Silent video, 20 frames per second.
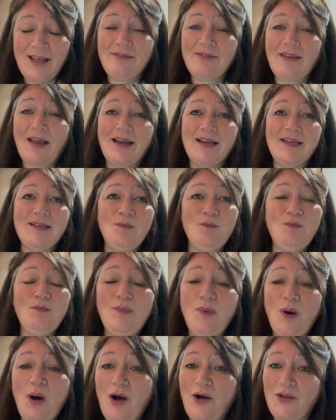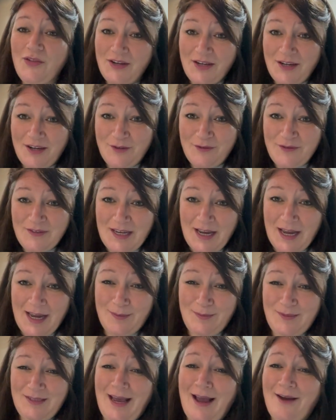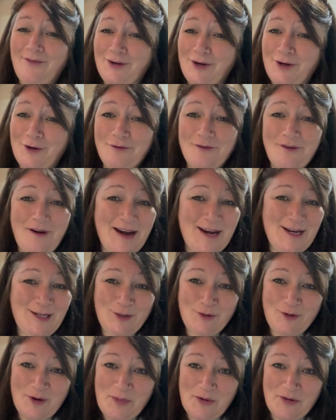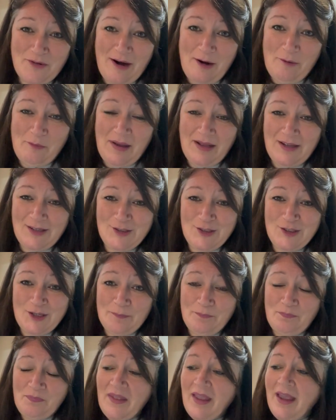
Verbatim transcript: that is more than enough time to have a great trip around Belgium.